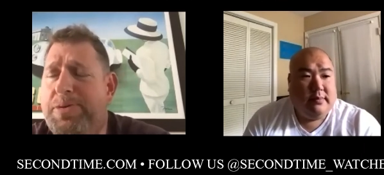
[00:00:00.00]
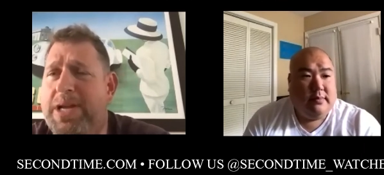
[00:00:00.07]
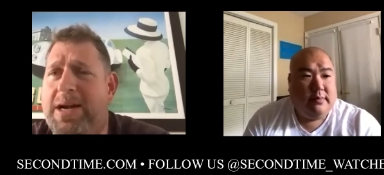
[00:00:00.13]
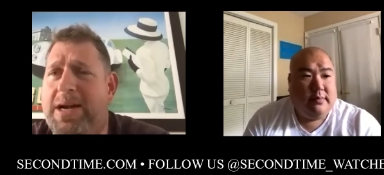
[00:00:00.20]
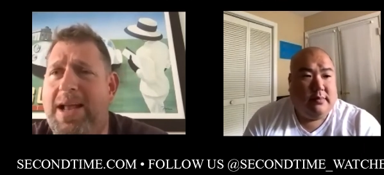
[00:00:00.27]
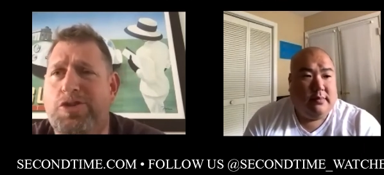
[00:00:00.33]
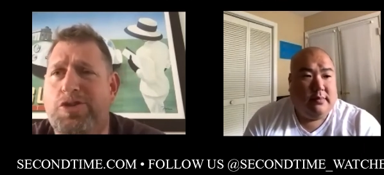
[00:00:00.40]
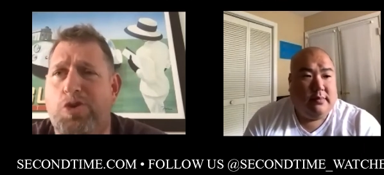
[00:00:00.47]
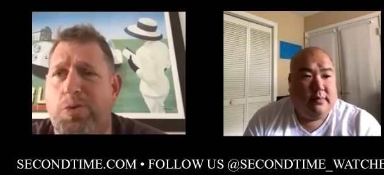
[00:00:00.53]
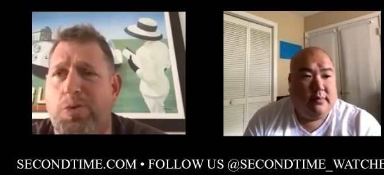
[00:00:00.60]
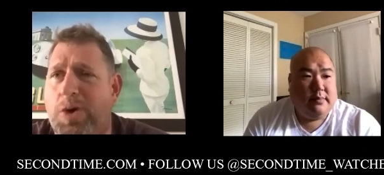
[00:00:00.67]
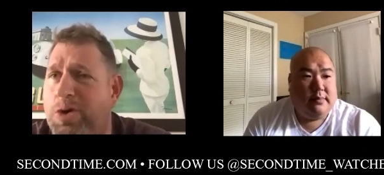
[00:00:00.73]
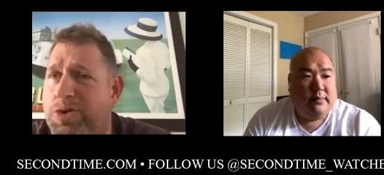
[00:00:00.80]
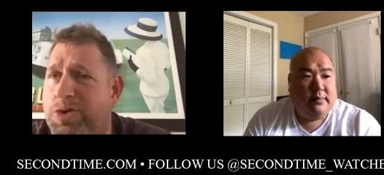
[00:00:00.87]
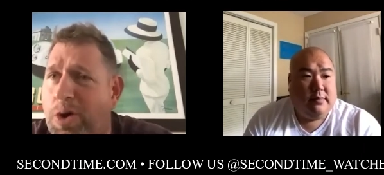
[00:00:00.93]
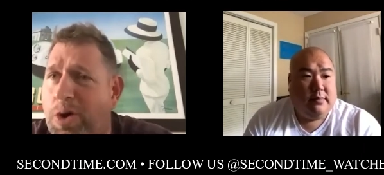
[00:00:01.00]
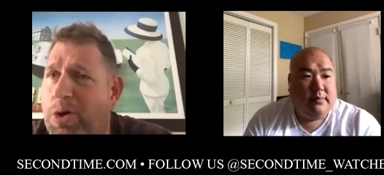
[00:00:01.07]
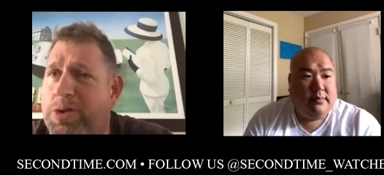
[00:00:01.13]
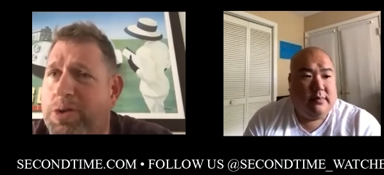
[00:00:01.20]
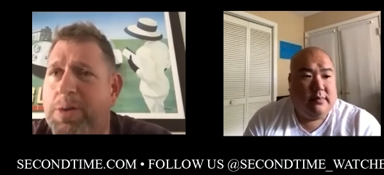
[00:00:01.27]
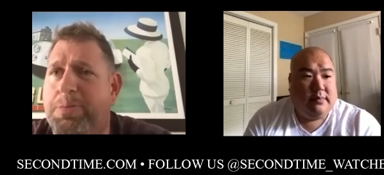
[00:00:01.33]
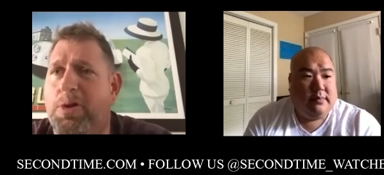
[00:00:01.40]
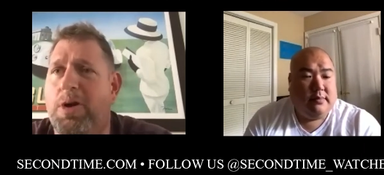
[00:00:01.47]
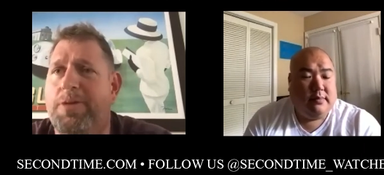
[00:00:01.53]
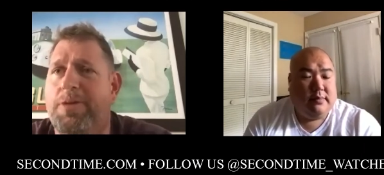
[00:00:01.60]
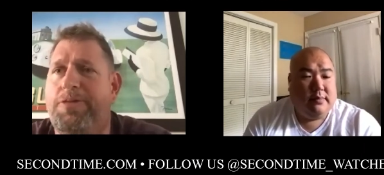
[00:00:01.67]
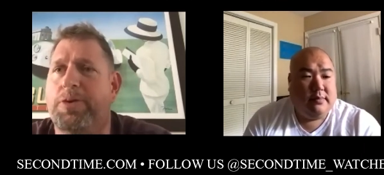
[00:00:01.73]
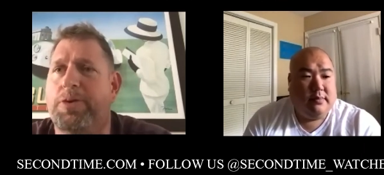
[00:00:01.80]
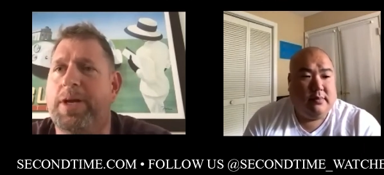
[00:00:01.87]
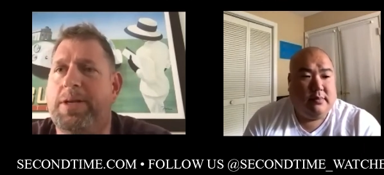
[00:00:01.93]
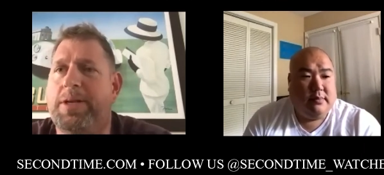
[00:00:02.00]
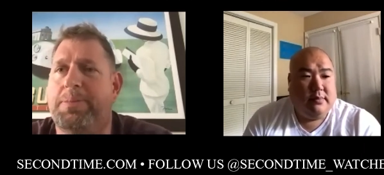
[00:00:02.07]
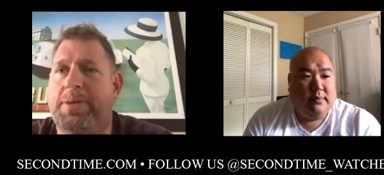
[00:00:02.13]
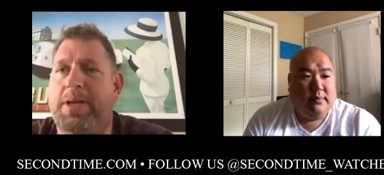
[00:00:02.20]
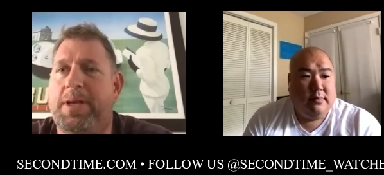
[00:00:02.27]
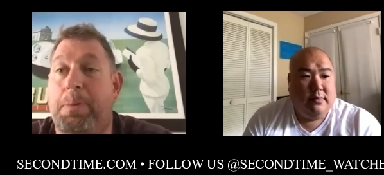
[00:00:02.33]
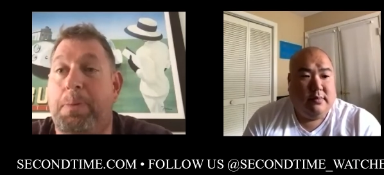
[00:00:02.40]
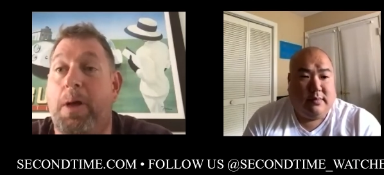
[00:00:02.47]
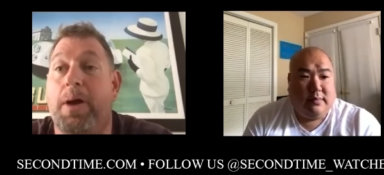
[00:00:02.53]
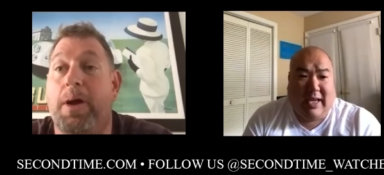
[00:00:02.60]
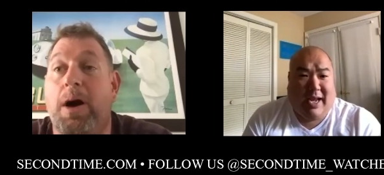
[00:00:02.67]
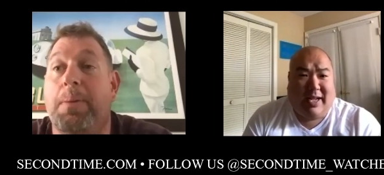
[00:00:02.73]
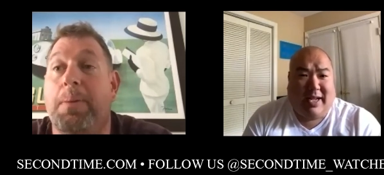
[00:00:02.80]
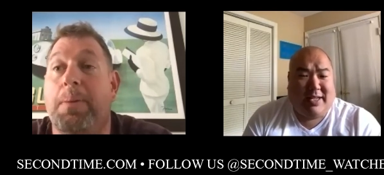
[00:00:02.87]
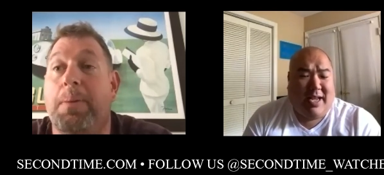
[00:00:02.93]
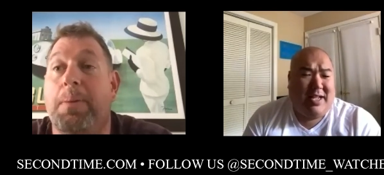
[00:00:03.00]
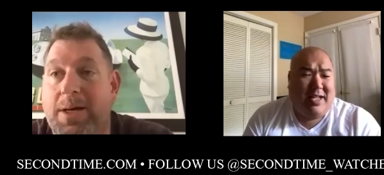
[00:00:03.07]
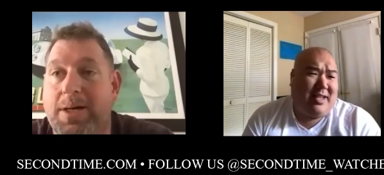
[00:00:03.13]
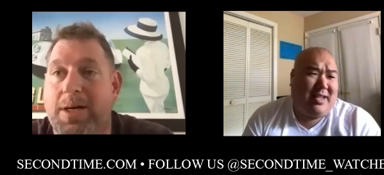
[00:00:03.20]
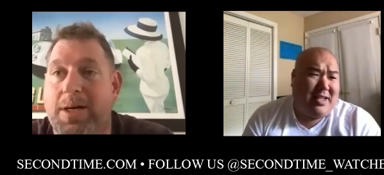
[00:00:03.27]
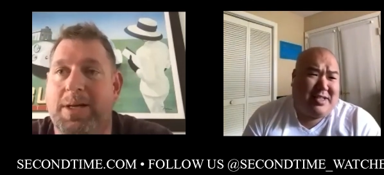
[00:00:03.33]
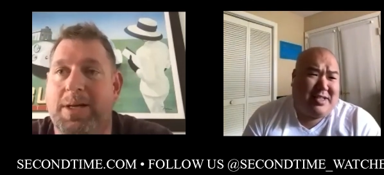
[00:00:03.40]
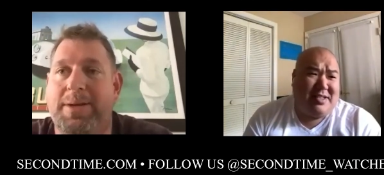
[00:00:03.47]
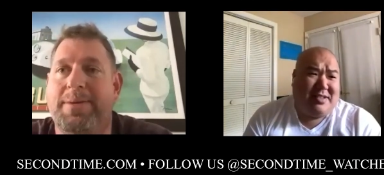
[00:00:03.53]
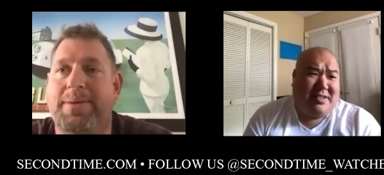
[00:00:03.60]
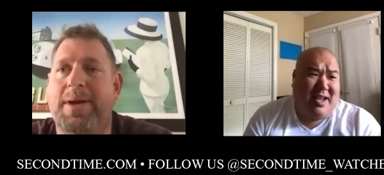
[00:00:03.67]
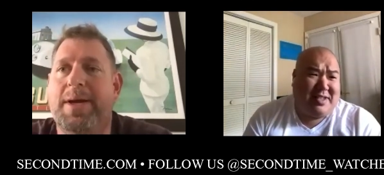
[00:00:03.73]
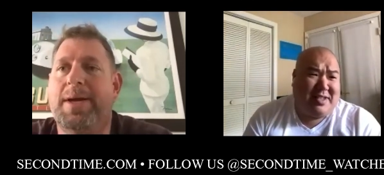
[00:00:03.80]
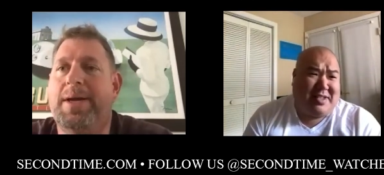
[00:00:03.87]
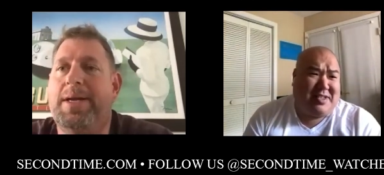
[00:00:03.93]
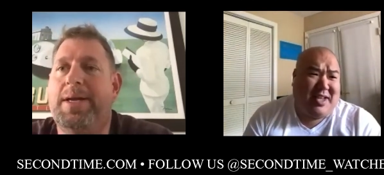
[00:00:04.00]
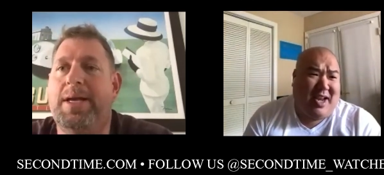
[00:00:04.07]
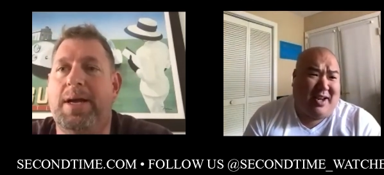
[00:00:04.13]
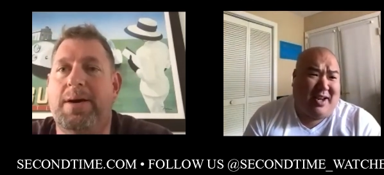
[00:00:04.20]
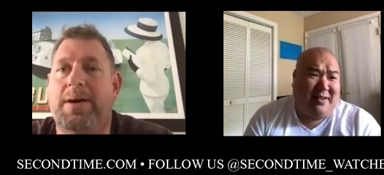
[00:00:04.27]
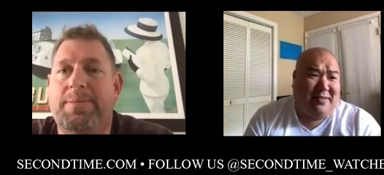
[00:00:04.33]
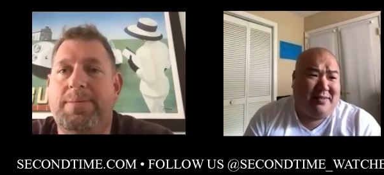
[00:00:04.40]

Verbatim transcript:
Speaker 1: and an extra rose gold deploy, folding deploy yeah, it, buckle. It, it's, and,
Speaker 2: it's insane.